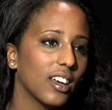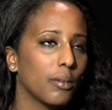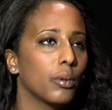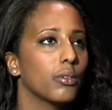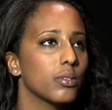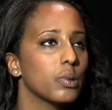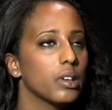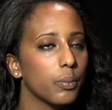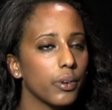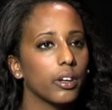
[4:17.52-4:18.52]
Yeah, I'm also
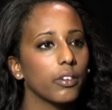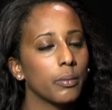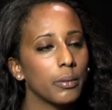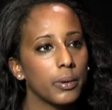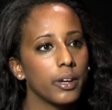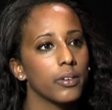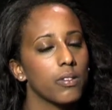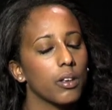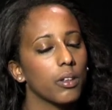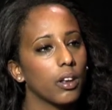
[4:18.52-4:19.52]
really proud of my
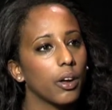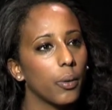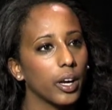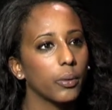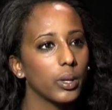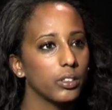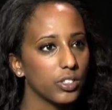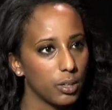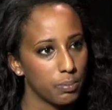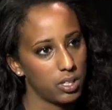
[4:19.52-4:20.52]
parents. They did a quite well
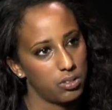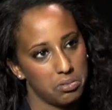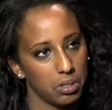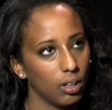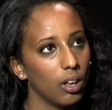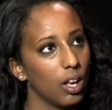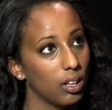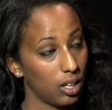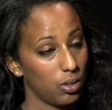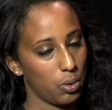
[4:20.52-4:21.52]
job. They're doing
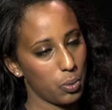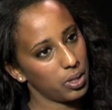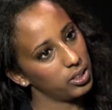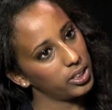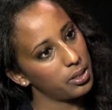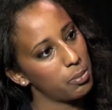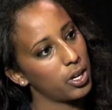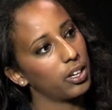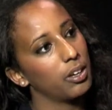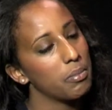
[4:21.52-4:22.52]
well in
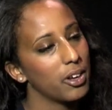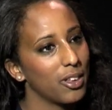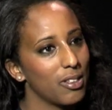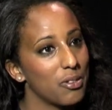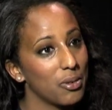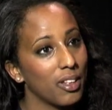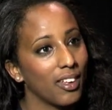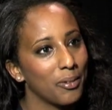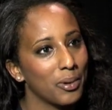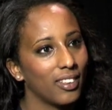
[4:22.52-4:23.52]
Denmark comparing to,
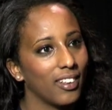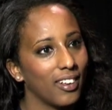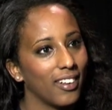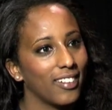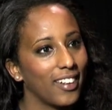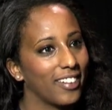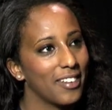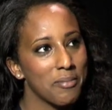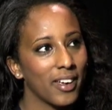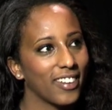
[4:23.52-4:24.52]
like, what
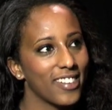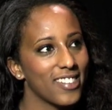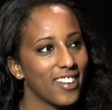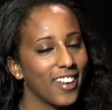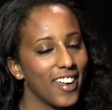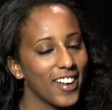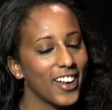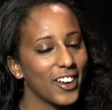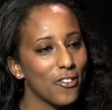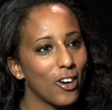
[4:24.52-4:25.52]
Denmark is
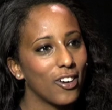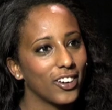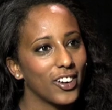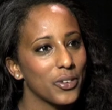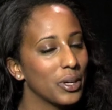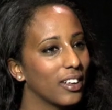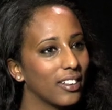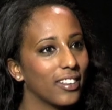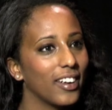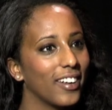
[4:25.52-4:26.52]
kind of a hard country.
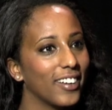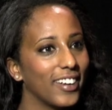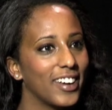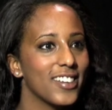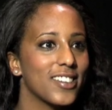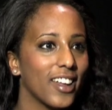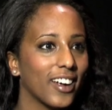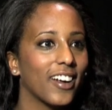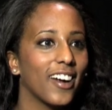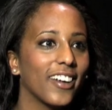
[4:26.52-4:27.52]
Danish is,
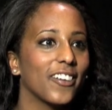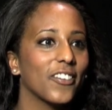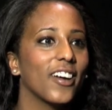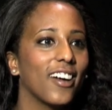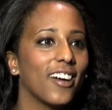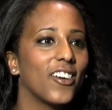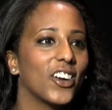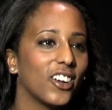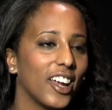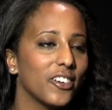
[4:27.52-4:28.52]
like, kind of a
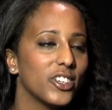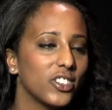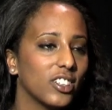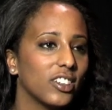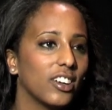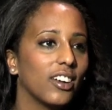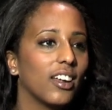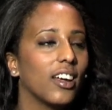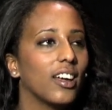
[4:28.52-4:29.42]
hard language to learn.